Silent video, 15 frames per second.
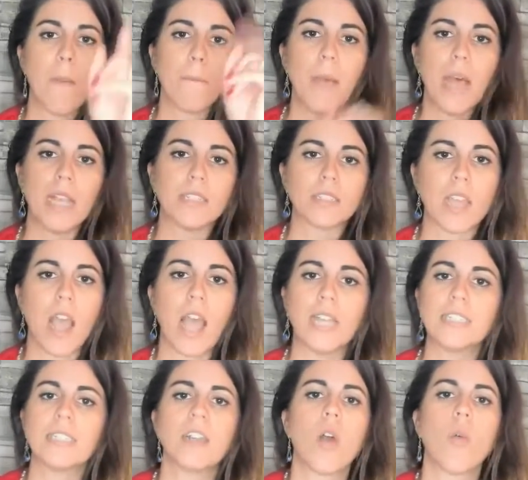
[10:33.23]
but I
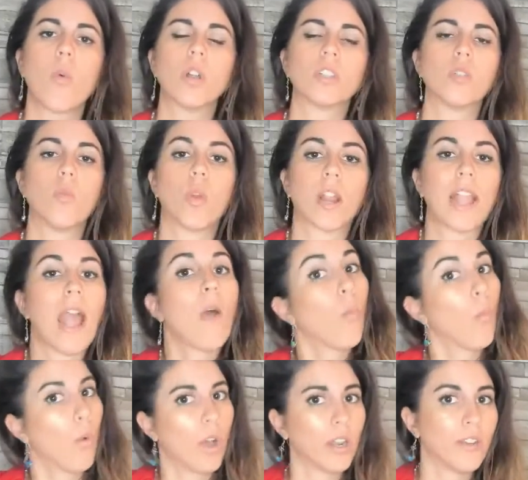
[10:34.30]
did not want to work at
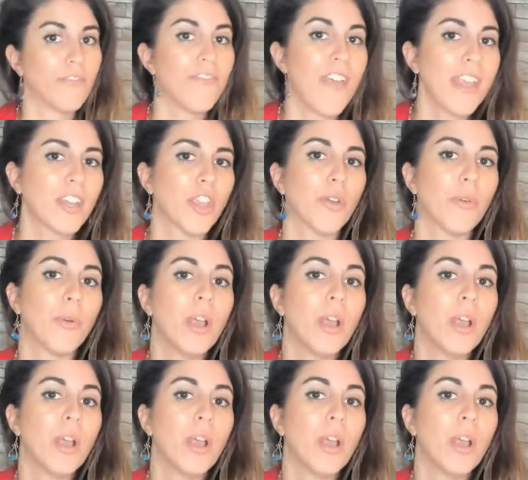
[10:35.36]
one venue.